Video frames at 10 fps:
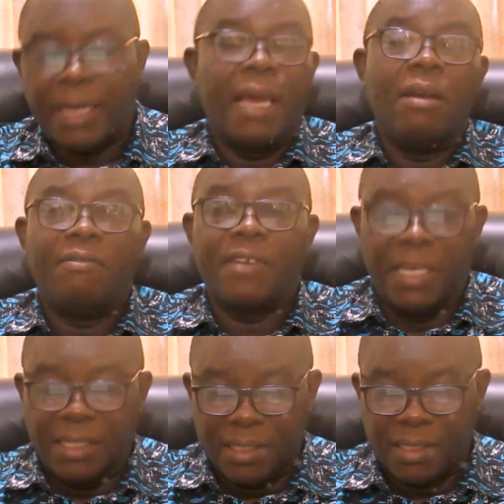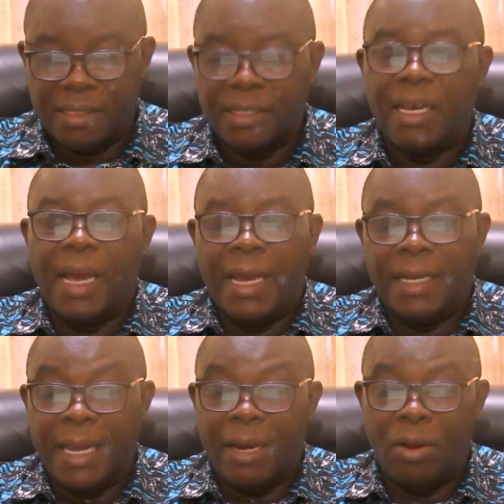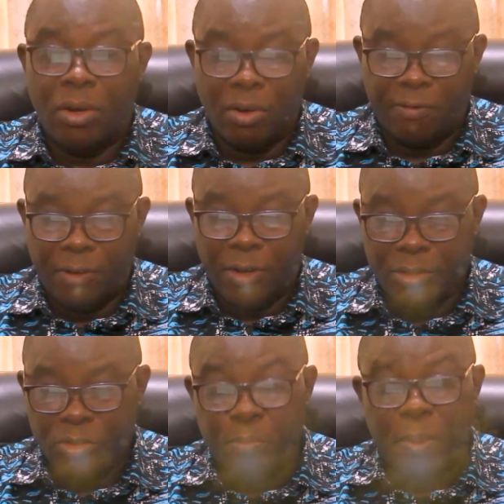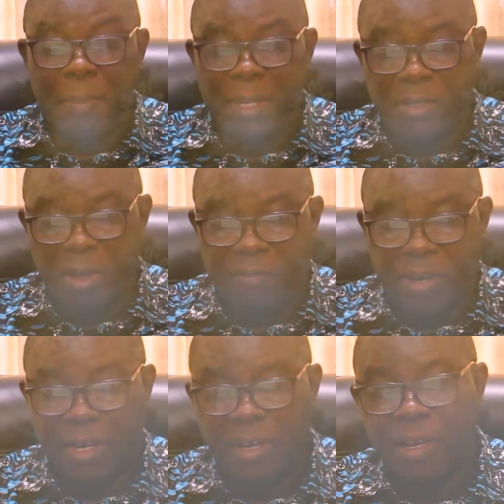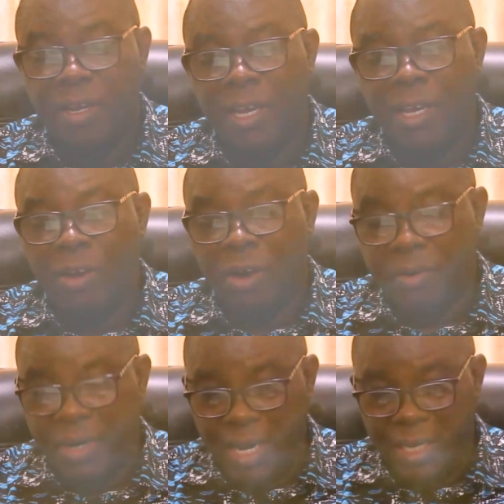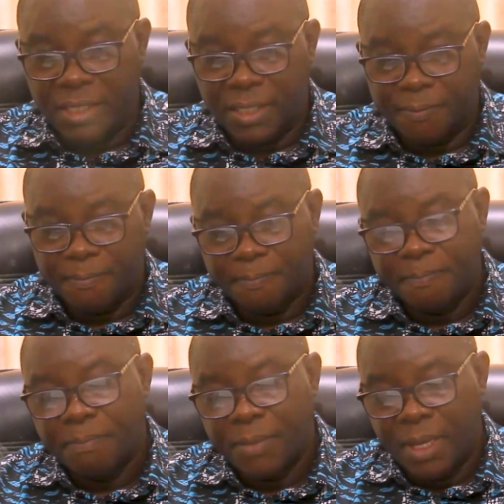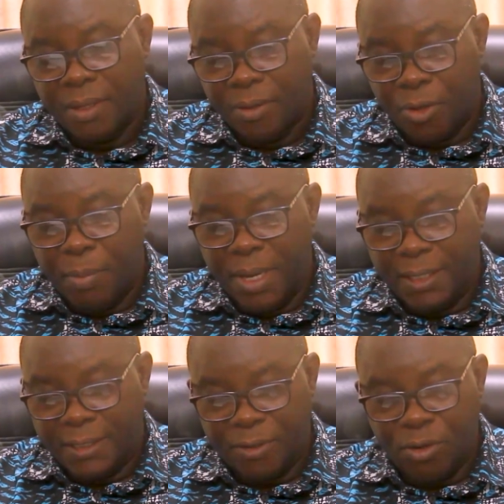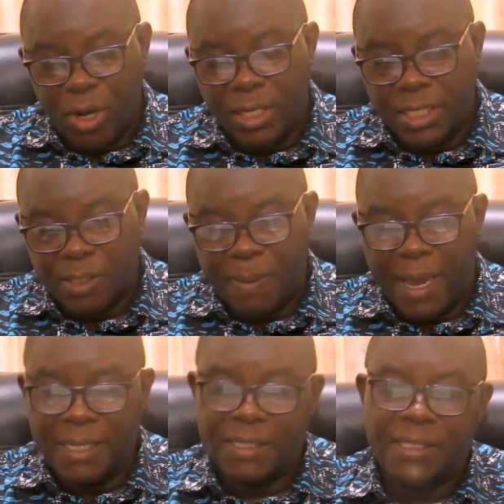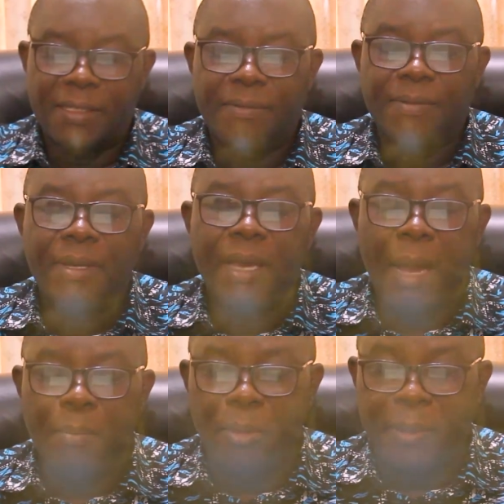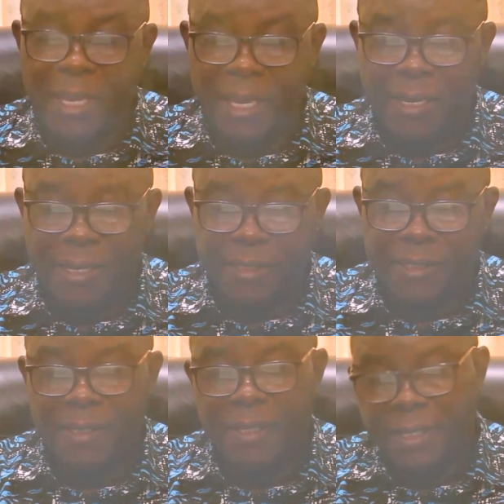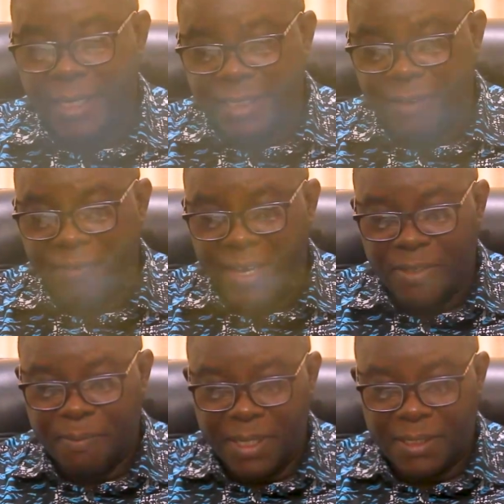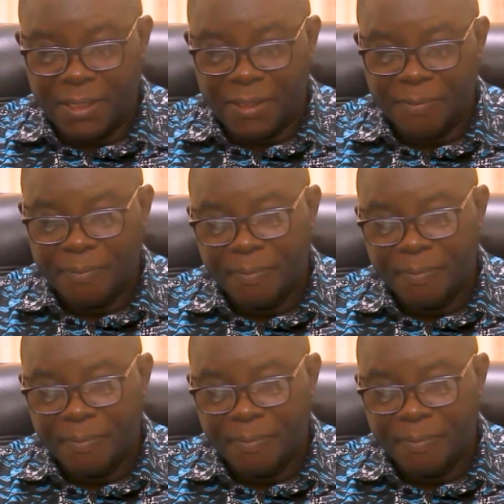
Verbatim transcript: the King of Kings and the Lord of Lords, supreme and sovereign in all creation. Humility. Do not despise humble beginnings. That's the first message.